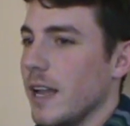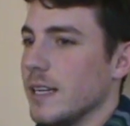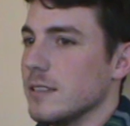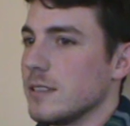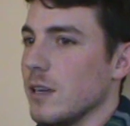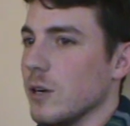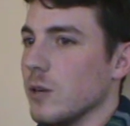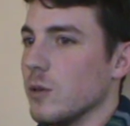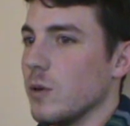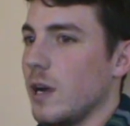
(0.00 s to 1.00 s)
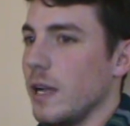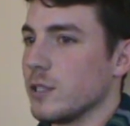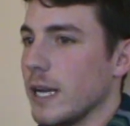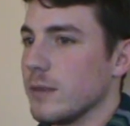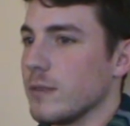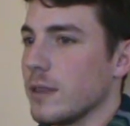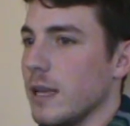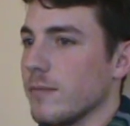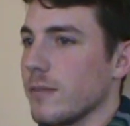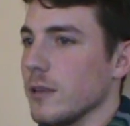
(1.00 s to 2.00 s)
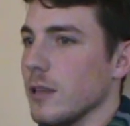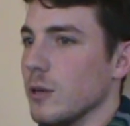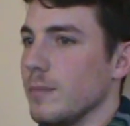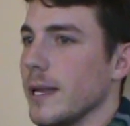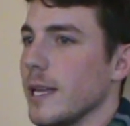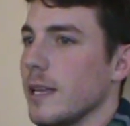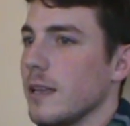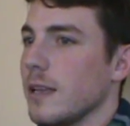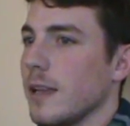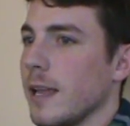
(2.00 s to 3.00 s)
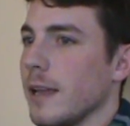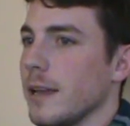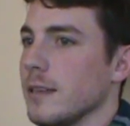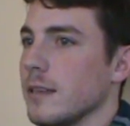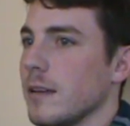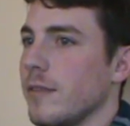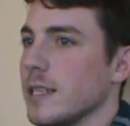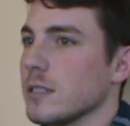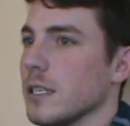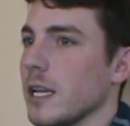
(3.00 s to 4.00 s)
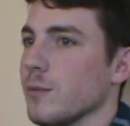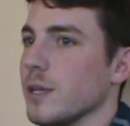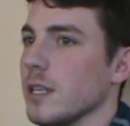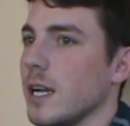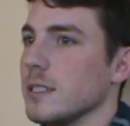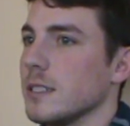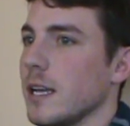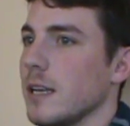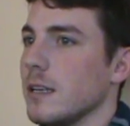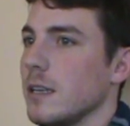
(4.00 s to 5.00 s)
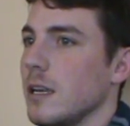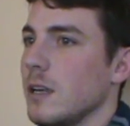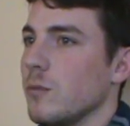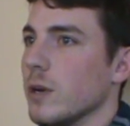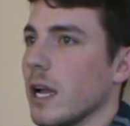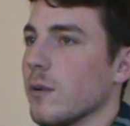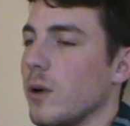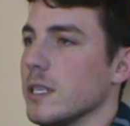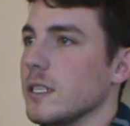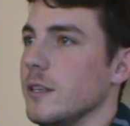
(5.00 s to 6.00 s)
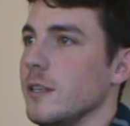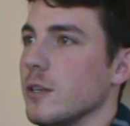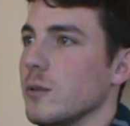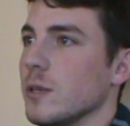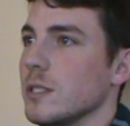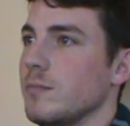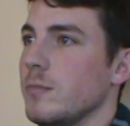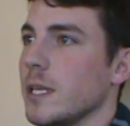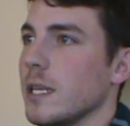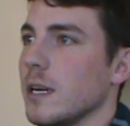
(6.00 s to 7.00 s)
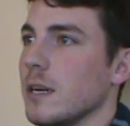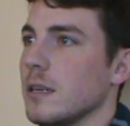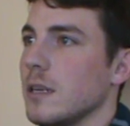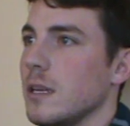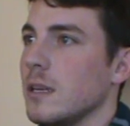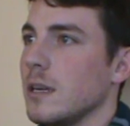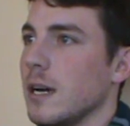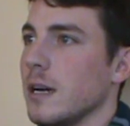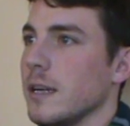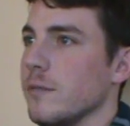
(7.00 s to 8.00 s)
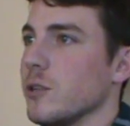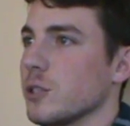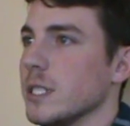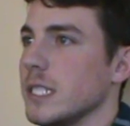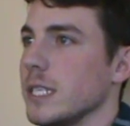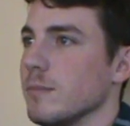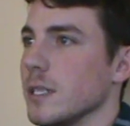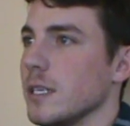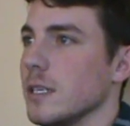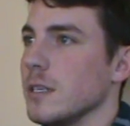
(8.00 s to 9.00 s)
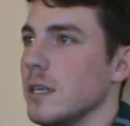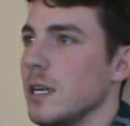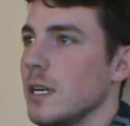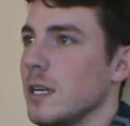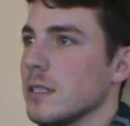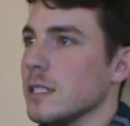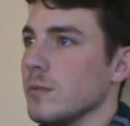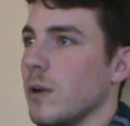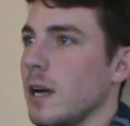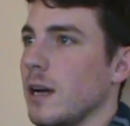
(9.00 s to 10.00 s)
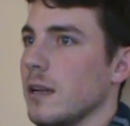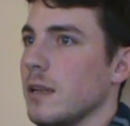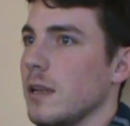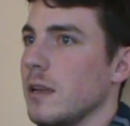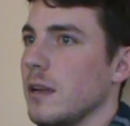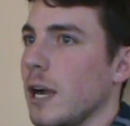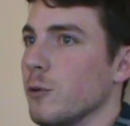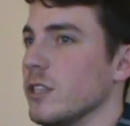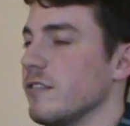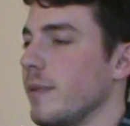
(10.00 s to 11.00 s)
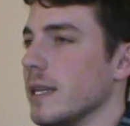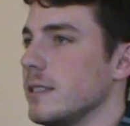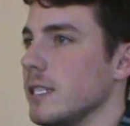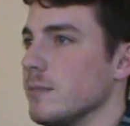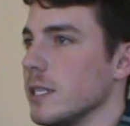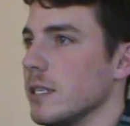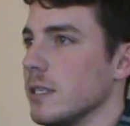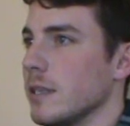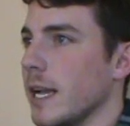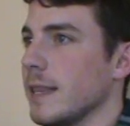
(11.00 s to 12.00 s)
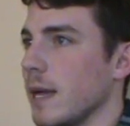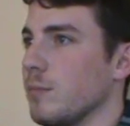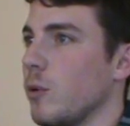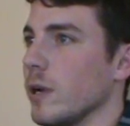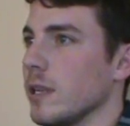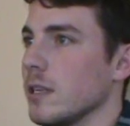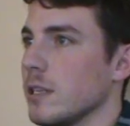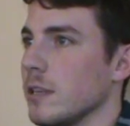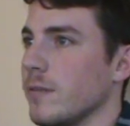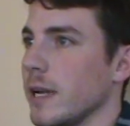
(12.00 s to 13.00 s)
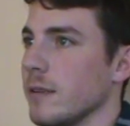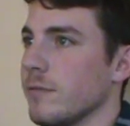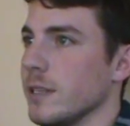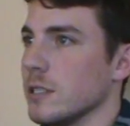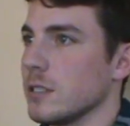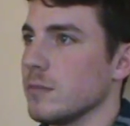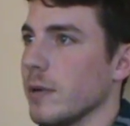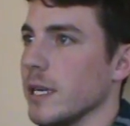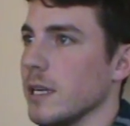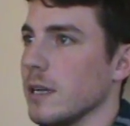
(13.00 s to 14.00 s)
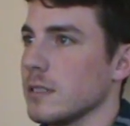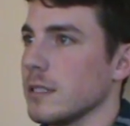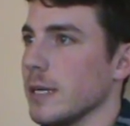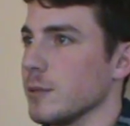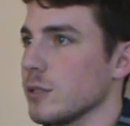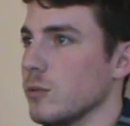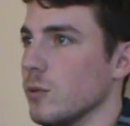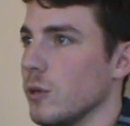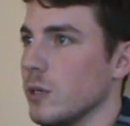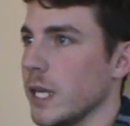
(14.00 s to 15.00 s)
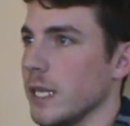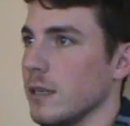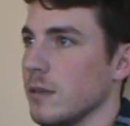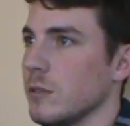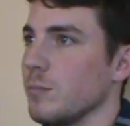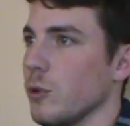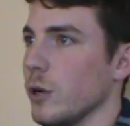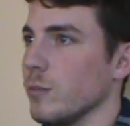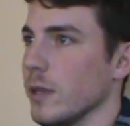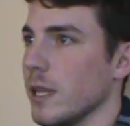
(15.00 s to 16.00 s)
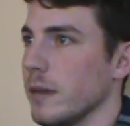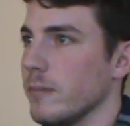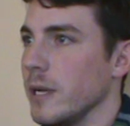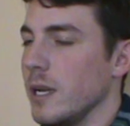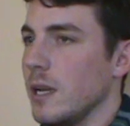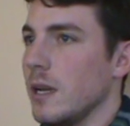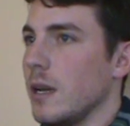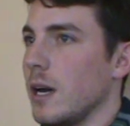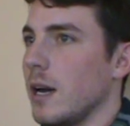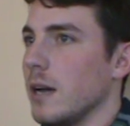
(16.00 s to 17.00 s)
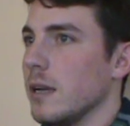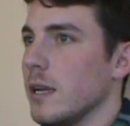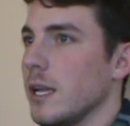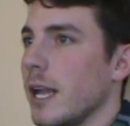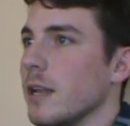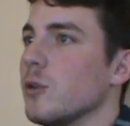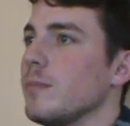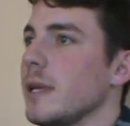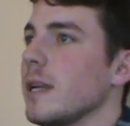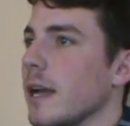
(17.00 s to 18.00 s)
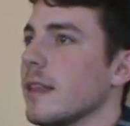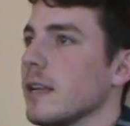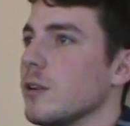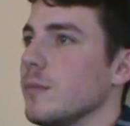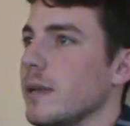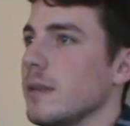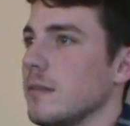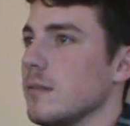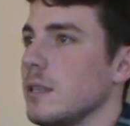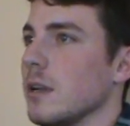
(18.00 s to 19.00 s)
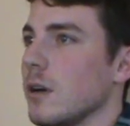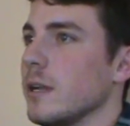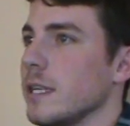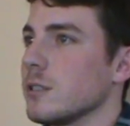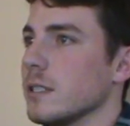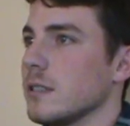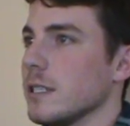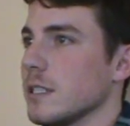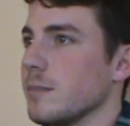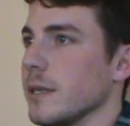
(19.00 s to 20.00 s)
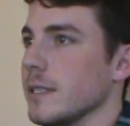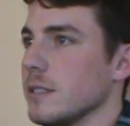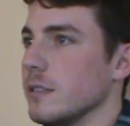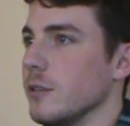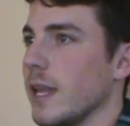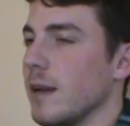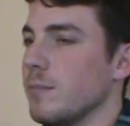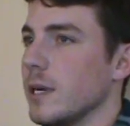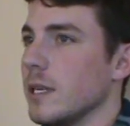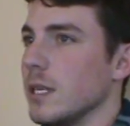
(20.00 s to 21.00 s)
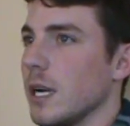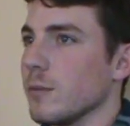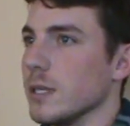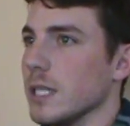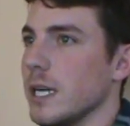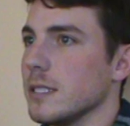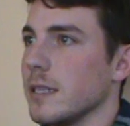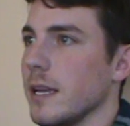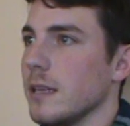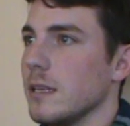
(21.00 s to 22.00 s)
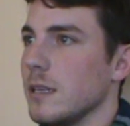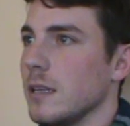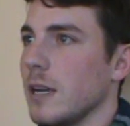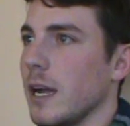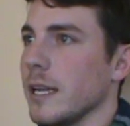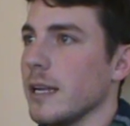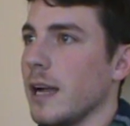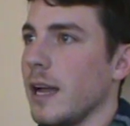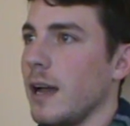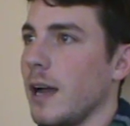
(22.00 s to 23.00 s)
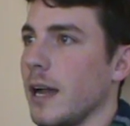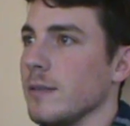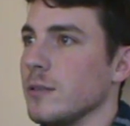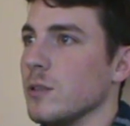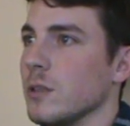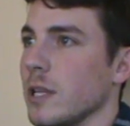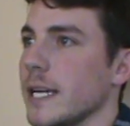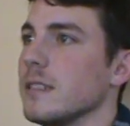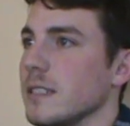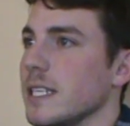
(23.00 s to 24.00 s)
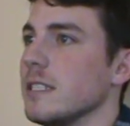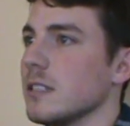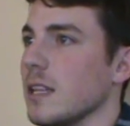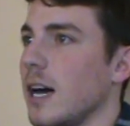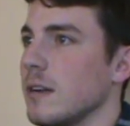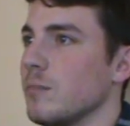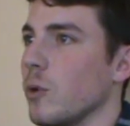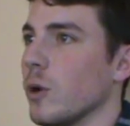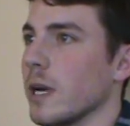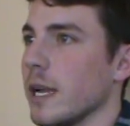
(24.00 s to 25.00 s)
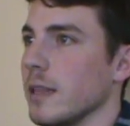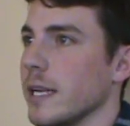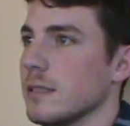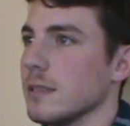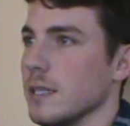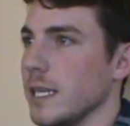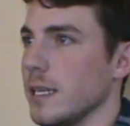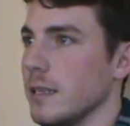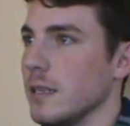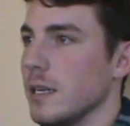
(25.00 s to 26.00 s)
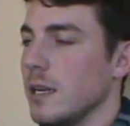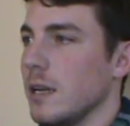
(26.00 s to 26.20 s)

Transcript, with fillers: and so I trained with them for a little bit, and eventually I realized that what I wanted to do was be a, a infantry team leader, because uh, I would have been a team leader at that point if I finished my uh, sniper school and deployed with them. Uh, and it would be, I think it would have been, you know, an interesting experience to do that, but I realized that I, I like to teach a lot more, I like to lead.